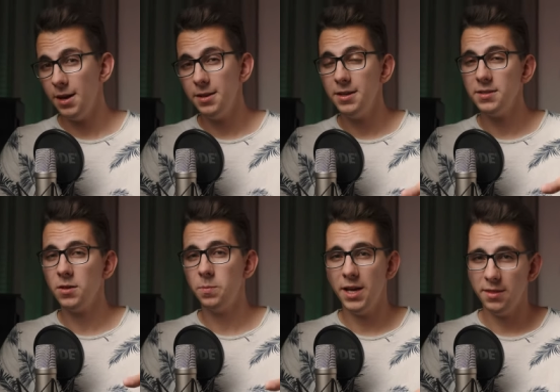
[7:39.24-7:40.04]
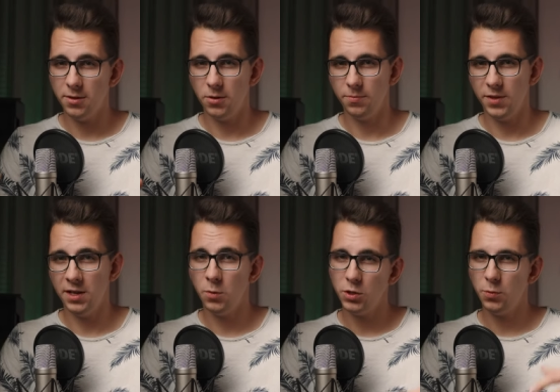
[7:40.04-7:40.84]
idea is not bad though, and
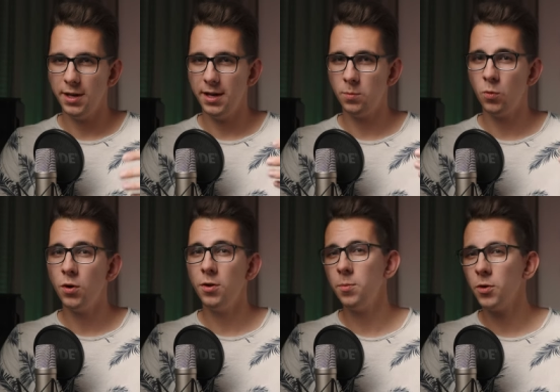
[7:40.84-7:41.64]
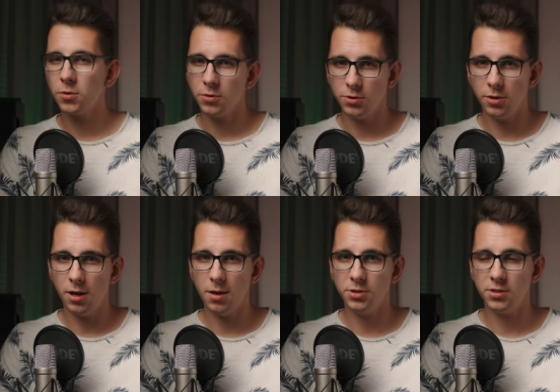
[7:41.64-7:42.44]
I wish we had more remote control
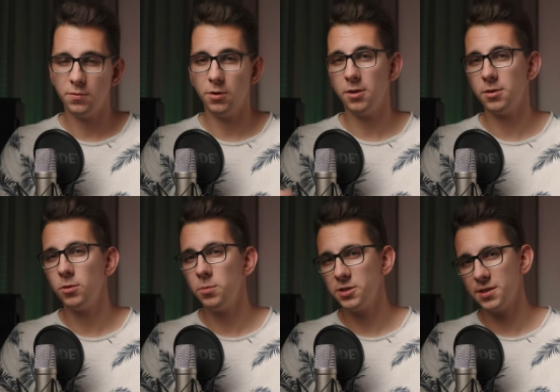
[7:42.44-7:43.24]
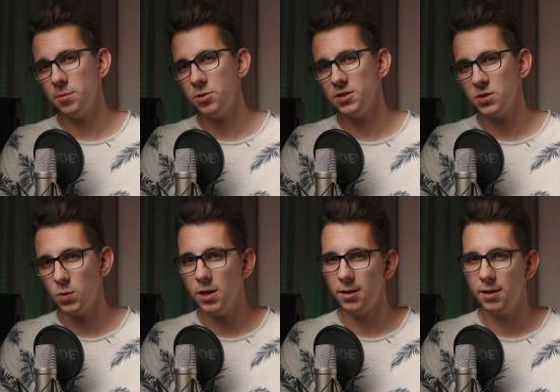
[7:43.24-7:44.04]
options for other Lumix cameras as
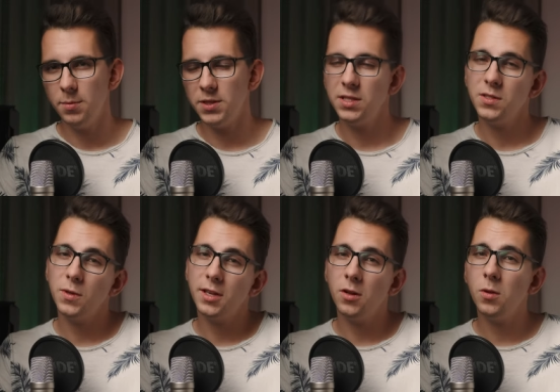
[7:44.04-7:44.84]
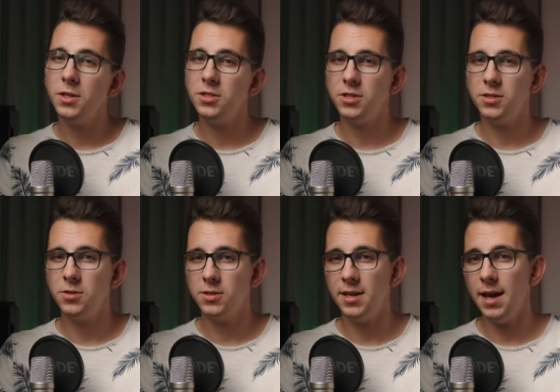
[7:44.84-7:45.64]
well. But since we can always just
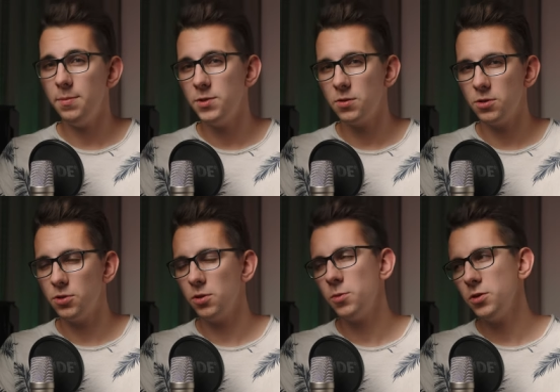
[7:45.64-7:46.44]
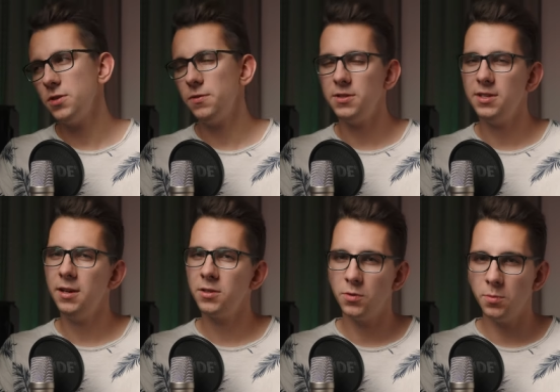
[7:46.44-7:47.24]
use the app to control most of the
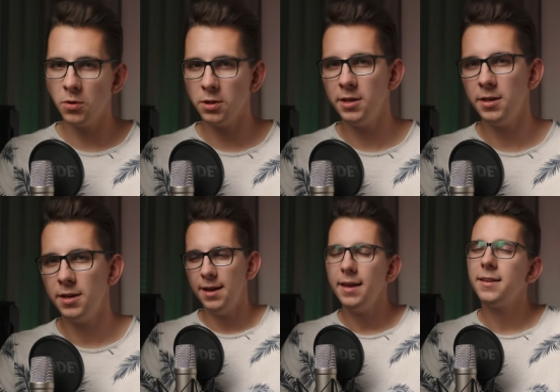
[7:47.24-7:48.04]
settings remotely, I